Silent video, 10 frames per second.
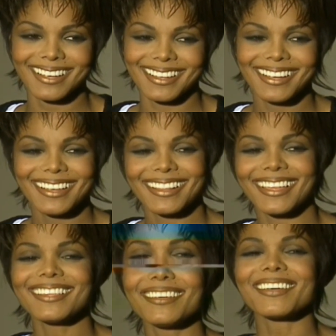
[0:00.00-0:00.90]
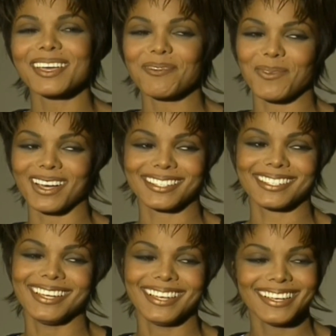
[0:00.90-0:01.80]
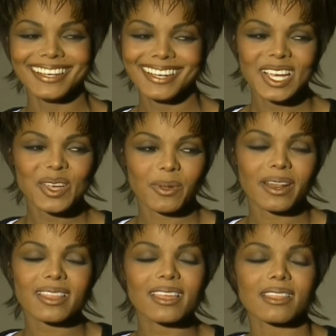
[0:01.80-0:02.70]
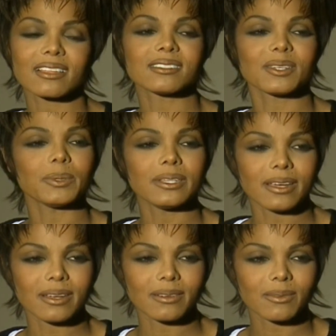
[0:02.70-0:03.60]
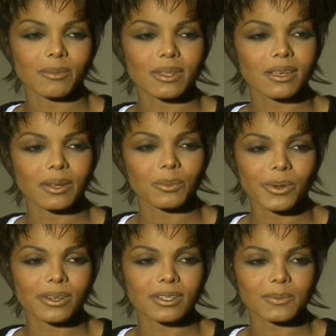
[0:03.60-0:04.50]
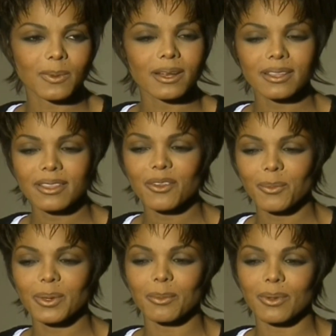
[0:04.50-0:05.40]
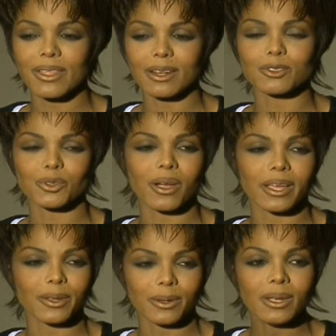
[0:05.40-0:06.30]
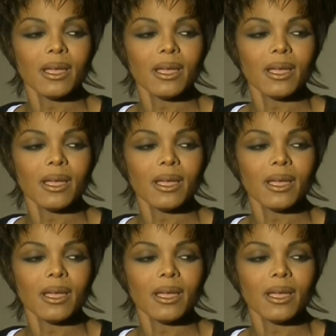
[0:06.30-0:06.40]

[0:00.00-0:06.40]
Then you get bossy. But I think things can be done with a kind word and a smile. And there are people that'll try you.